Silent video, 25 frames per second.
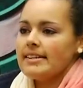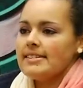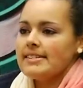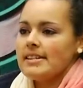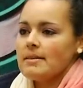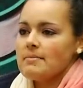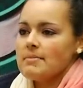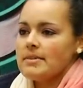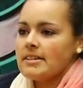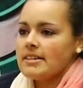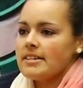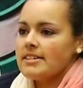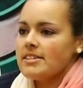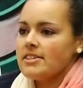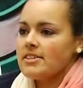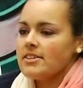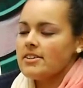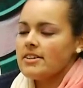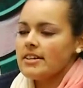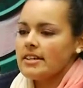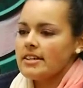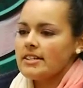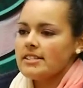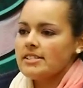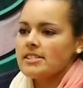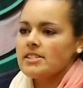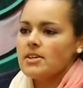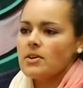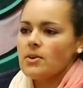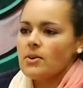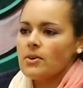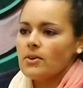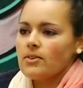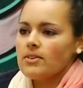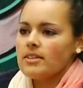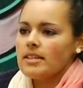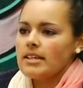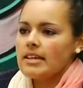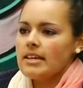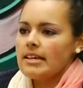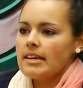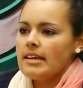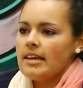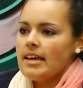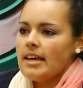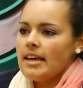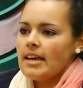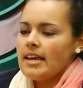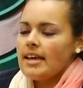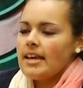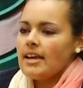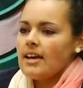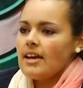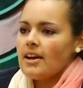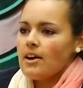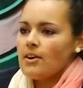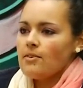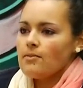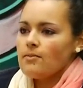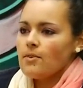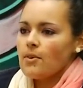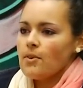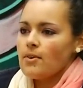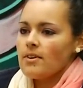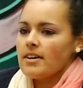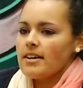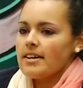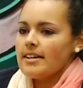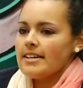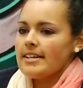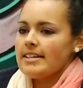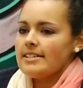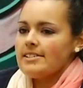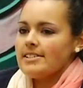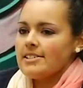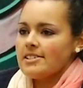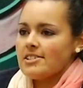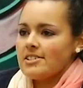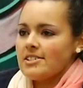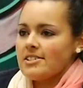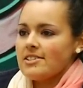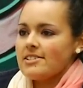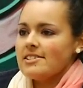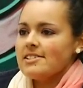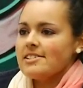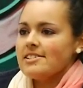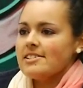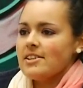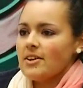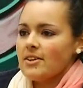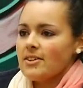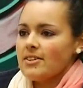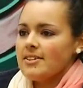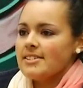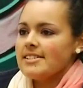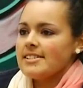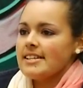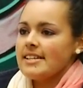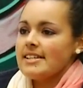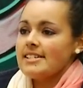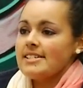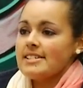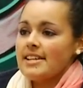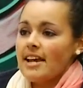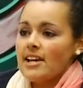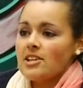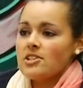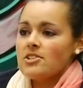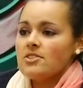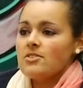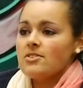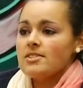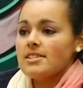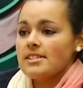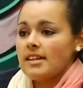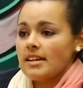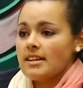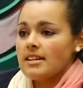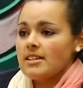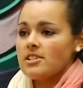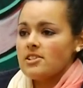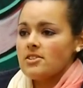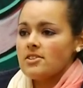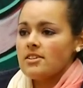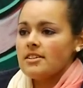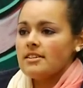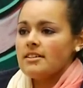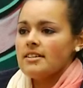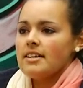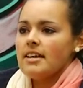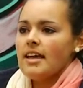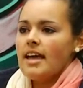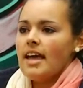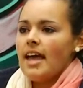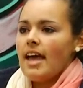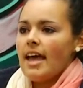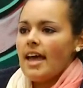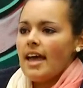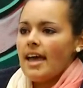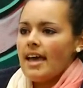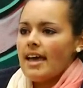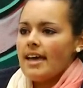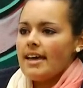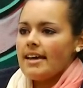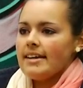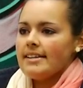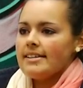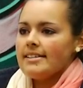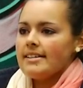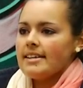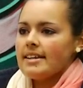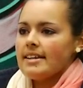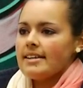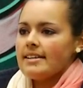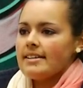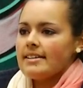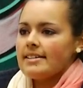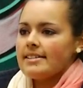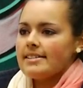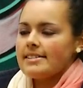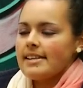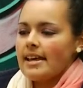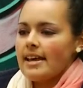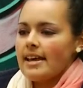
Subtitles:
accepted into is called the Aurora Indigenous Scholars International Study Tour, and it is